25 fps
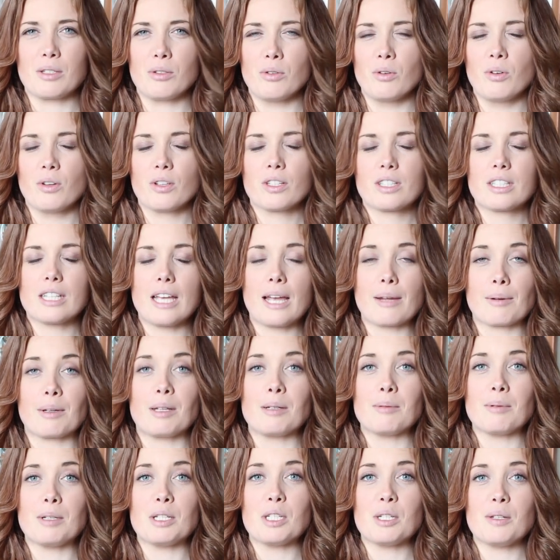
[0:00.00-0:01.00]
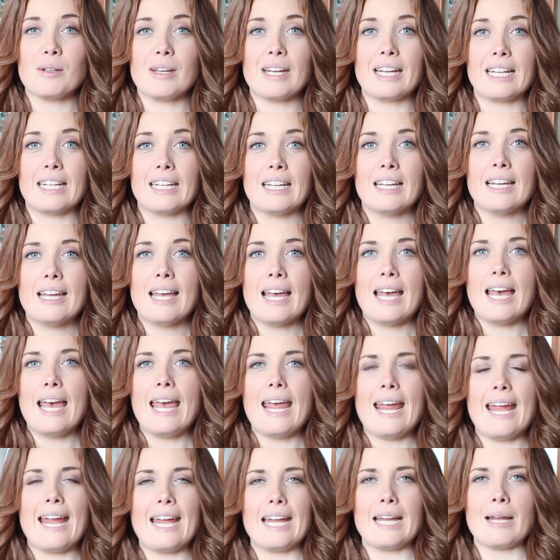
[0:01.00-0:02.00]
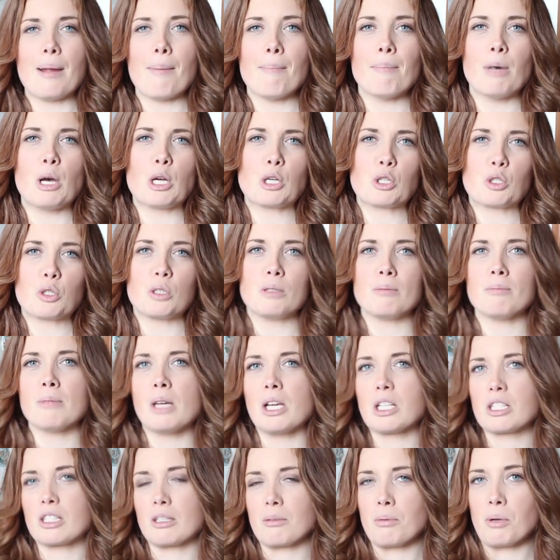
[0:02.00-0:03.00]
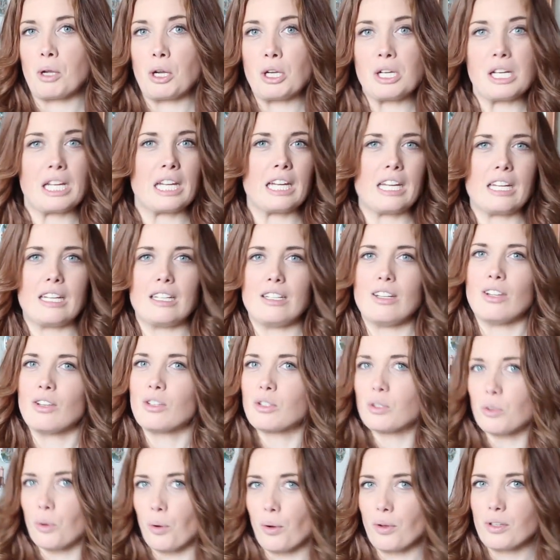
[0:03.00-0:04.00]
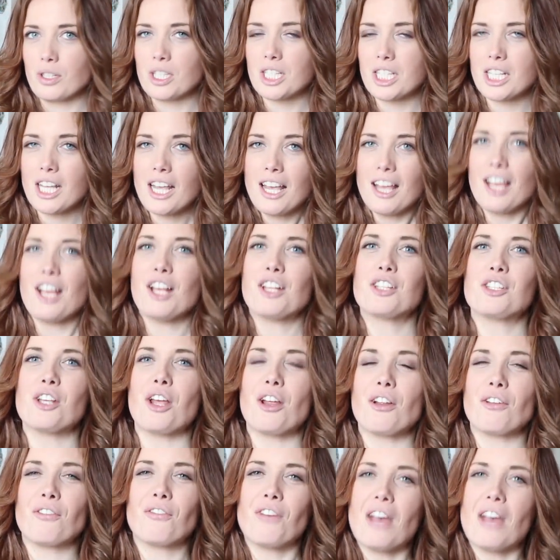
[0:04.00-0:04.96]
sauce. I'm going to be doing a mushroom mascarpone sauce. So